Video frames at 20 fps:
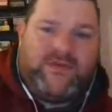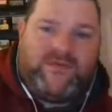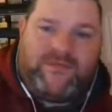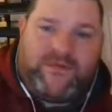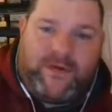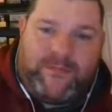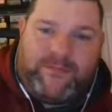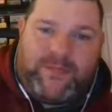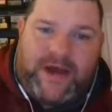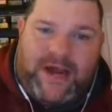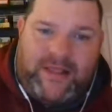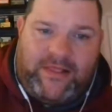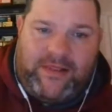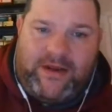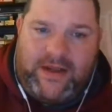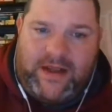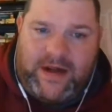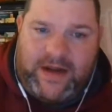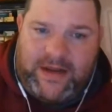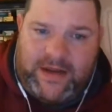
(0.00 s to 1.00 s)
front
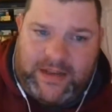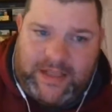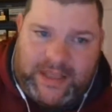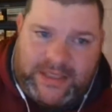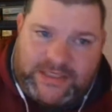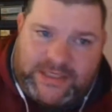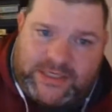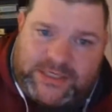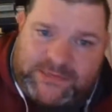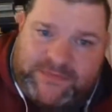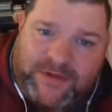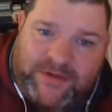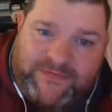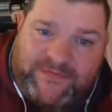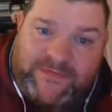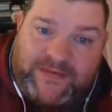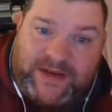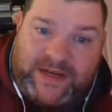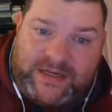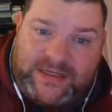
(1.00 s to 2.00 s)
pilot on it. That's just
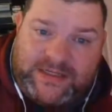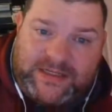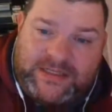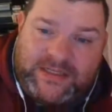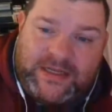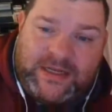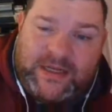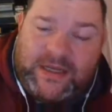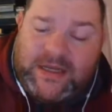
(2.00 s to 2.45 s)
about finished.